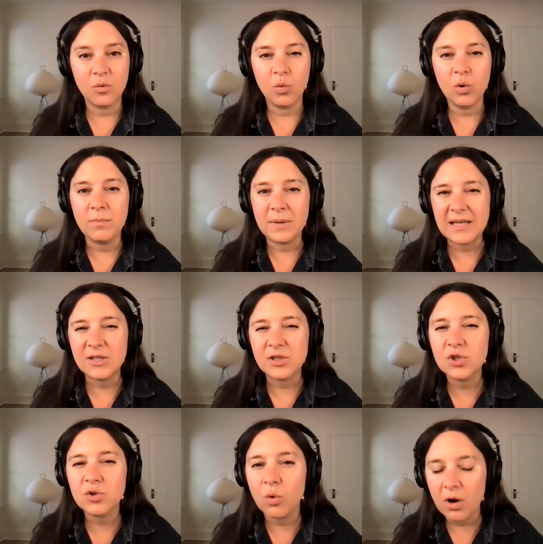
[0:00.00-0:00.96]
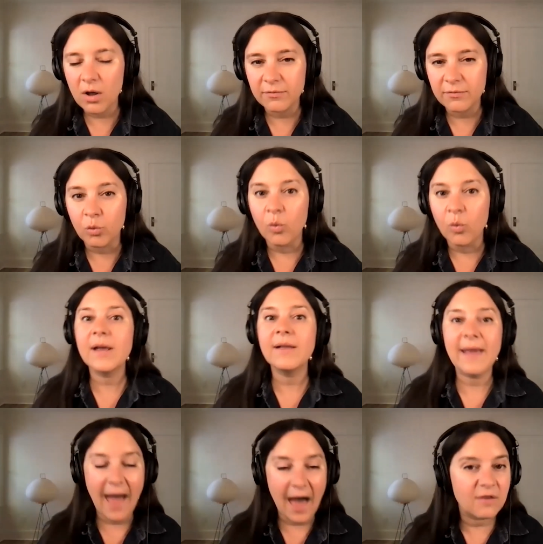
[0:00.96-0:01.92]
would be sort of
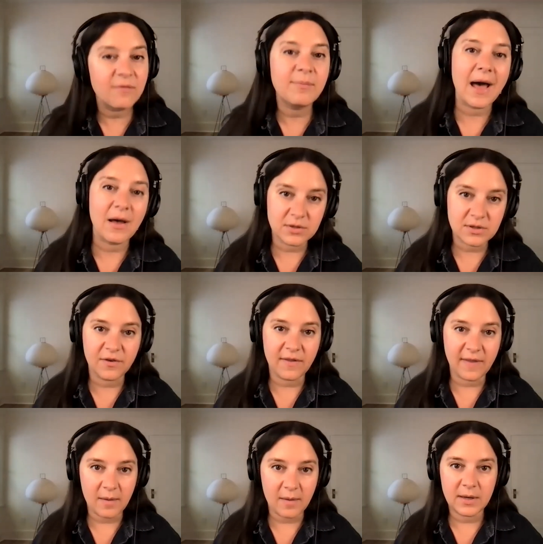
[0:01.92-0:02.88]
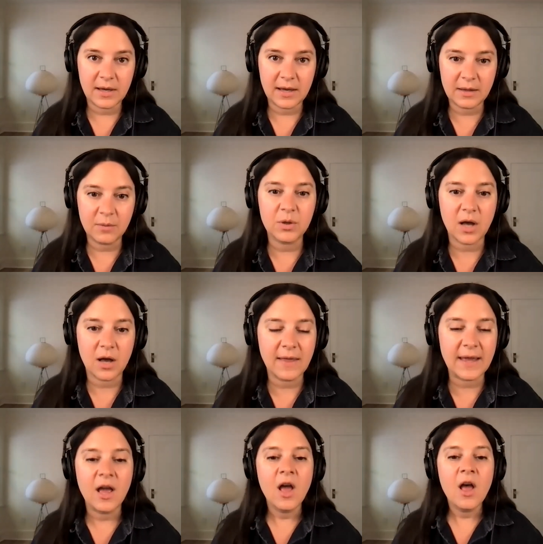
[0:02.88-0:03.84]
really out of bounds for them and that would co-
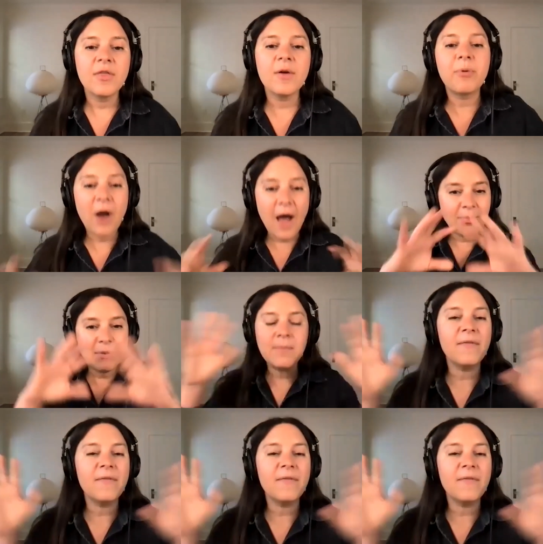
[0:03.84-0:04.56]
like the problem